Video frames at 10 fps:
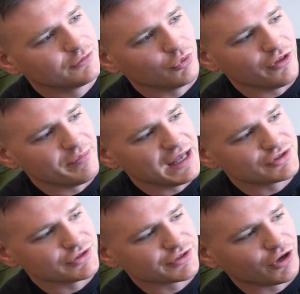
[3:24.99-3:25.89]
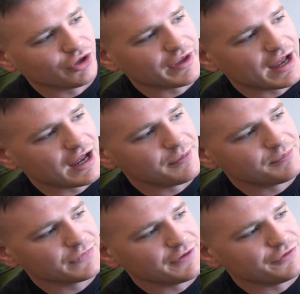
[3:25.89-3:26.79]
One of the best shoes of all time.
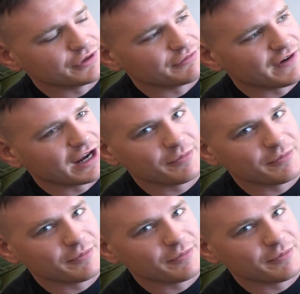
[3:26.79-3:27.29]
If you can find